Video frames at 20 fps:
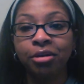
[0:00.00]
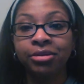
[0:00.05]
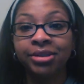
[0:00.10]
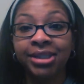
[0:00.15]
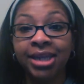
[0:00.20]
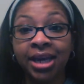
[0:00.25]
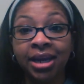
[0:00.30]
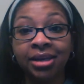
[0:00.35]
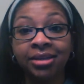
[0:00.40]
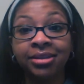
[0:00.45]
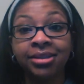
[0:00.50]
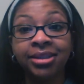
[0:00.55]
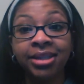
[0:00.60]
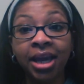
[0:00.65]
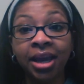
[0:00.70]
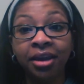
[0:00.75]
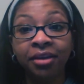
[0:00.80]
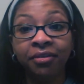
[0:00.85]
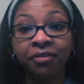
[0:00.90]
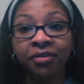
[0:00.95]
staying
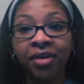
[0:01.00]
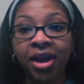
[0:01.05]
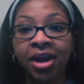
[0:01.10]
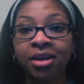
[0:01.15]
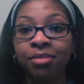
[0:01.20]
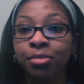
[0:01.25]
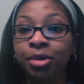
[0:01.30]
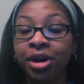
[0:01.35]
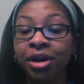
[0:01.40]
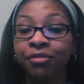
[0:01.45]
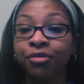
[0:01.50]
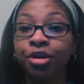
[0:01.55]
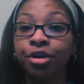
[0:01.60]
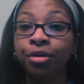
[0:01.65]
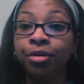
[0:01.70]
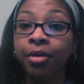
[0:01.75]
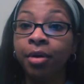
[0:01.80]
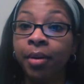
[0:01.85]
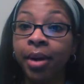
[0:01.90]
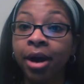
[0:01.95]
safe, and whenever
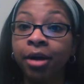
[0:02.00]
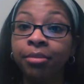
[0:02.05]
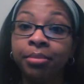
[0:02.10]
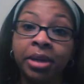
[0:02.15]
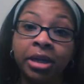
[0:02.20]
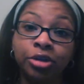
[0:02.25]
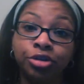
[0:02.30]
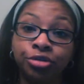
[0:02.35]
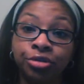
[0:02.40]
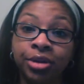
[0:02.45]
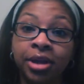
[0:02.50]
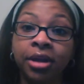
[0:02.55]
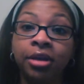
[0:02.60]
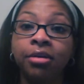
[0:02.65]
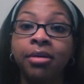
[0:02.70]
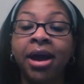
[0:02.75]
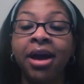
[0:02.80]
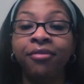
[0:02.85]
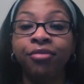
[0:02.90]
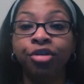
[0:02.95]
you go out, make sure that
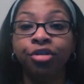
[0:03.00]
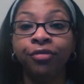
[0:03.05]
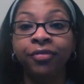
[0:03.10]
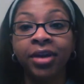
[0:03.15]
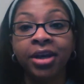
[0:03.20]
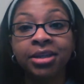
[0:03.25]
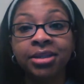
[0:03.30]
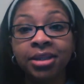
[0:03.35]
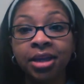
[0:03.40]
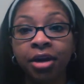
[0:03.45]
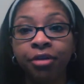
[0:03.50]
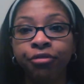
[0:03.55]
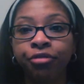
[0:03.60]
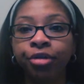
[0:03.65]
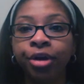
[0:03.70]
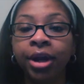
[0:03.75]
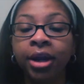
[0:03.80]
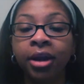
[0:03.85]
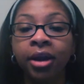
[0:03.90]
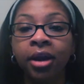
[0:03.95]
you have your face
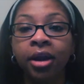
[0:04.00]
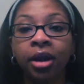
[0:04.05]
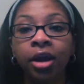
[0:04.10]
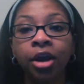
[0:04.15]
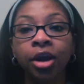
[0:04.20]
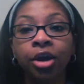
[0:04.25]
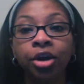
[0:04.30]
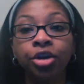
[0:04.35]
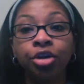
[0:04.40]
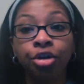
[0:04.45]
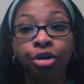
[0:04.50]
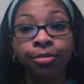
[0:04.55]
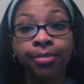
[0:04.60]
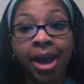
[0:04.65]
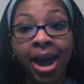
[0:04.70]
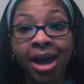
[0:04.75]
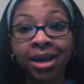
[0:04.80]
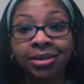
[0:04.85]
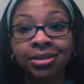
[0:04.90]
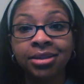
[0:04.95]
covering. Your
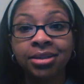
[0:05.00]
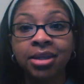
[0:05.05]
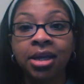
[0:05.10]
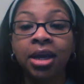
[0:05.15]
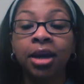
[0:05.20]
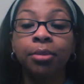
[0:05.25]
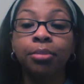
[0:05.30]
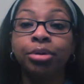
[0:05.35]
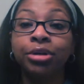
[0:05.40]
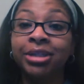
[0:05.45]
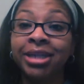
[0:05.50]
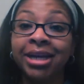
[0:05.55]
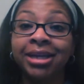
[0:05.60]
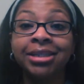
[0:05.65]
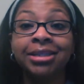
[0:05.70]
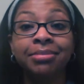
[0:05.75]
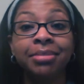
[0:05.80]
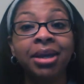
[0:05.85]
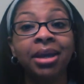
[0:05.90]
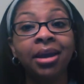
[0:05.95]
mask
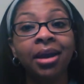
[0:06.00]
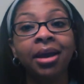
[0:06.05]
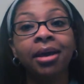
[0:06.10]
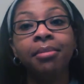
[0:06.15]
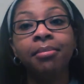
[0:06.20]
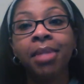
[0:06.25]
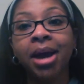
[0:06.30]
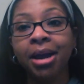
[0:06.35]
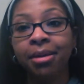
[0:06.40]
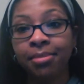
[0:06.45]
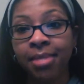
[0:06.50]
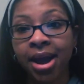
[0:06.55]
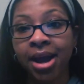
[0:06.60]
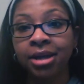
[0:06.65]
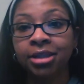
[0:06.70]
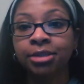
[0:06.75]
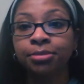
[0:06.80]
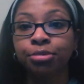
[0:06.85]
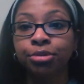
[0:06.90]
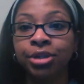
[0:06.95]
protects me and my
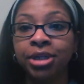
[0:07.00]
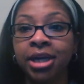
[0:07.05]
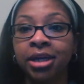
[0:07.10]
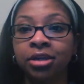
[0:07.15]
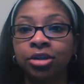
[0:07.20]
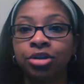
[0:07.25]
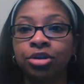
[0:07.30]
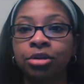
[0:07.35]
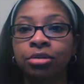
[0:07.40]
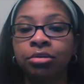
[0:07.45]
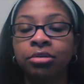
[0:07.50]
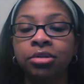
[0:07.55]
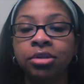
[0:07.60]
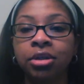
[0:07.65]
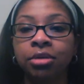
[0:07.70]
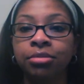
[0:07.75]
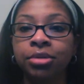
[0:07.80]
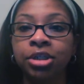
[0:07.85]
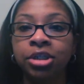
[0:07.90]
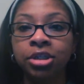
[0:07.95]
mask protects you.
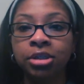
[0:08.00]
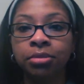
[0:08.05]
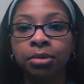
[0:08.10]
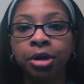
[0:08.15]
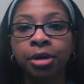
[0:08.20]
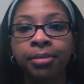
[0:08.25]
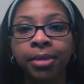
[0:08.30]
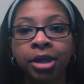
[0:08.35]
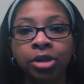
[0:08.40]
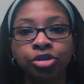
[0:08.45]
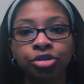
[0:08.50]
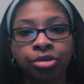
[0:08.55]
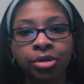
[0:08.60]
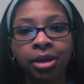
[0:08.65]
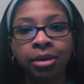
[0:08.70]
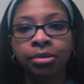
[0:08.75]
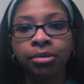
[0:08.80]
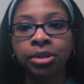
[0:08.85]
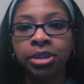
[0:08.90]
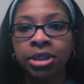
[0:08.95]
So we just want to make sure
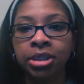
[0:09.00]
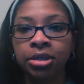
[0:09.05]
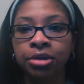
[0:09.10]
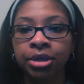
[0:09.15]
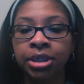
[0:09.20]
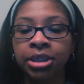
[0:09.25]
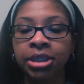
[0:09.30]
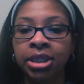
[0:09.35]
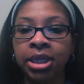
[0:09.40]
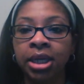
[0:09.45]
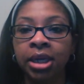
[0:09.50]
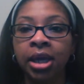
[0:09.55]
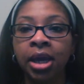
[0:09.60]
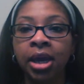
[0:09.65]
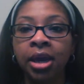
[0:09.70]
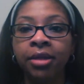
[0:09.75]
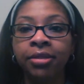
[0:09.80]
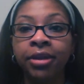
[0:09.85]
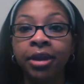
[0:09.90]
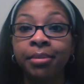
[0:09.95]
that we're decreasing
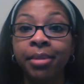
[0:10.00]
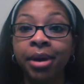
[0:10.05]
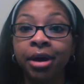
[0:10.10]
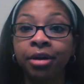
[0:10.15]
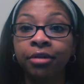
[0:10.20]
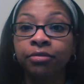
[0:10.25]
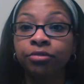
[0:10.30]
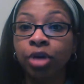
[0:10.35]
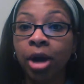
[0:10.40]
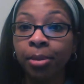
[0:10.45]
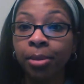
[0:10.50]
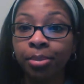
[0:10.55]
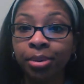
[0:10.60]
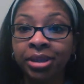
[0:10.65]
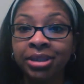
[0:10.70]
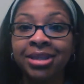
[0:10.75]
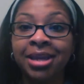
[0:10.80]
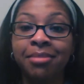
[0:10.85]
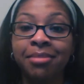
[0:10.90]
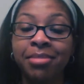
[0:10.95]
the amount of
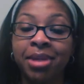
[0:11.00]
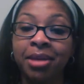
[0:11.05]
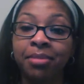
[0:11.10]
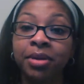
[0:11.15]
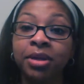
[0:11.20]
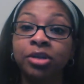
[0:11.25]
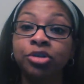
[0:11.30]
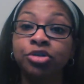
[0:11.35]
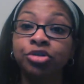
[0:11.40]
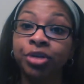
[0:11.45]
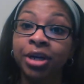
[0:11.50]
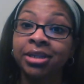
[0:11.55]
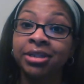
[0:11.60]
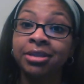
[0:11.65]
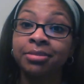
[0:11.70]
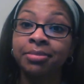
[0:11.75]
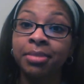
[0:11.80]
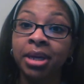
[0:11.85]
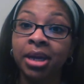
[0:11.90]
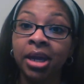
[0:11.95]
droplets that may be
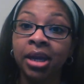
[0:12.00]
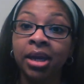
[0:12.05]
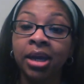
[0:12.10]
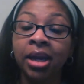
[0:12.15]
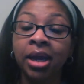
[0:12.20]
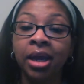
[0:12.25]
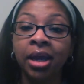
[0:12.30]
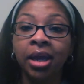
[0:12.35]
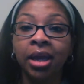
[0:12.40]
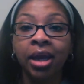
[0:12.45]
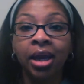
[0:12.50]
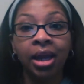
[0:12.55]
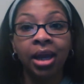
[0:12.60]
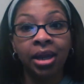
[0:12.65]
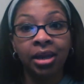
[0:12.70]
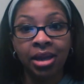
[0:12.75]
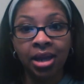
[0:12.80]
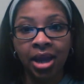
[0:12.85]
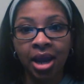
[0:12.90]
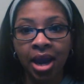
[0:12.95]
transmitted
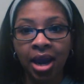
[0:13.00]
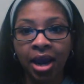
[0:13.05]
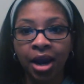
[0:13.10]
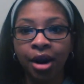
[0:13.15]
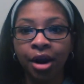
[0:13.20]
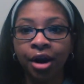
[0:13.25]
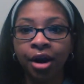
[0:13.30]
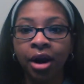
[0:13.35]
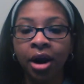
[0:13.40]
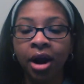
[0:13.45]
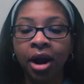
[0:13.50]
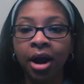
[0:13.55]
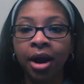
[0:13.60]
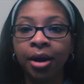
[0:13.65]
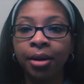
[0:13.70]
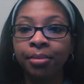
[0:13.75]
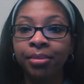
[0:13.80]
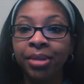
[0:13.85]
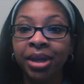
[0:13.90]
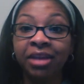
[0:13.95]
in the air,
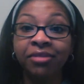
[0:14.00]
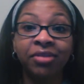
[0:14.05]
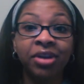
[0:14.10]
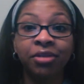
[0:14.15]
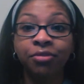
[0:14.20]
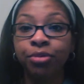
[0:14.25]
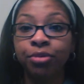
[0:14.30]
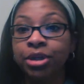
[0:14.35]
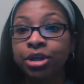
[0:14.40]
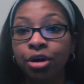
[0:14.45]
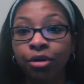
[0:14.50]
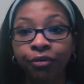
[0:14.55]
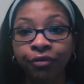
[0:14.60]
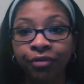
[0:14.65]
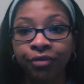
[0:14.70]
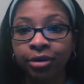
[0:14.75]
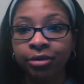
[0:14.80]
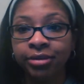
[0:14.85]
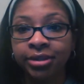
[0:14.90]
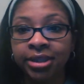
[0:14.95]
even if we
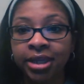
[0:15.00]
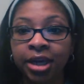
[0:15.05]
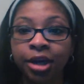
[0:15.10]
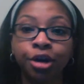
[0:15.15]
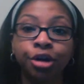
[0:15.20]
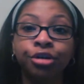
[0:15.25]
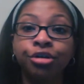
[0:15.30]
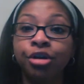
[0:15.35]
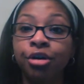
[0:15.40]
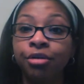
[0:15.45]
don't feel sick or